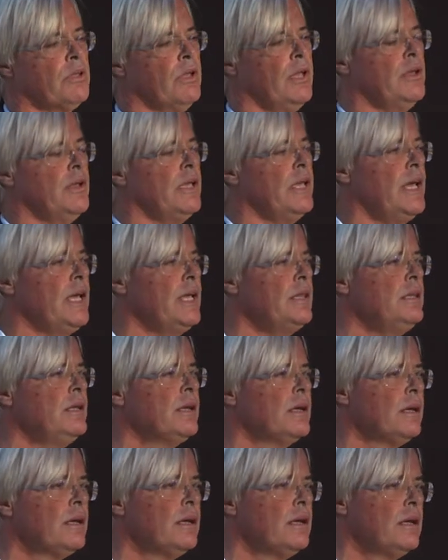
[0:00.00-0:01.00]
And again,
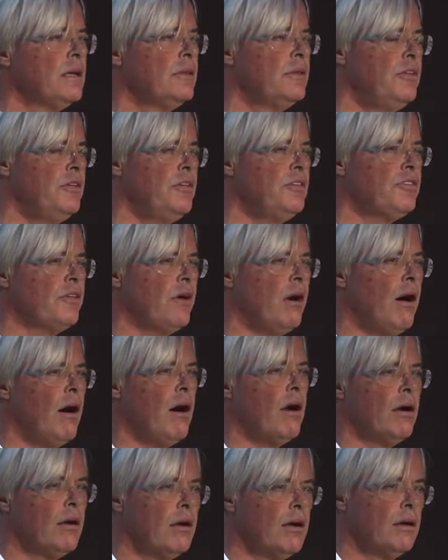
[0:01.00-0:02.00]
these are
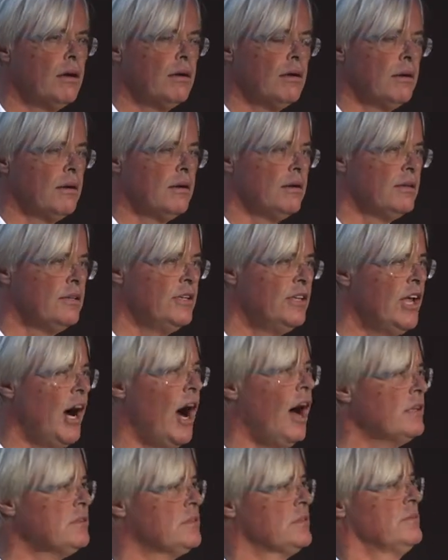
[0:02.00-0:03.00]

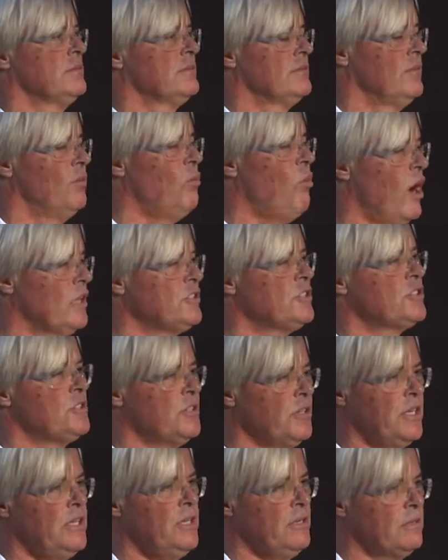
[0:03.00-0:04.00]
not one
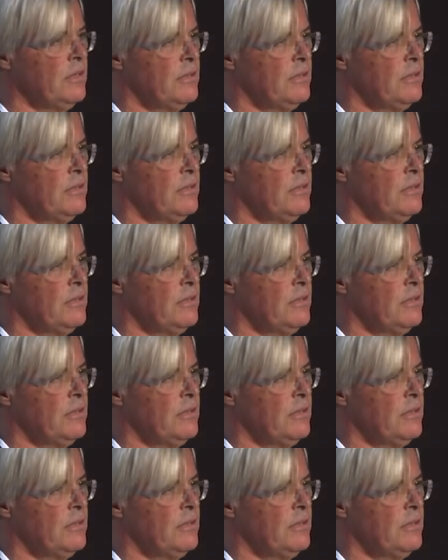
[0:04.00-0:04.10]
study.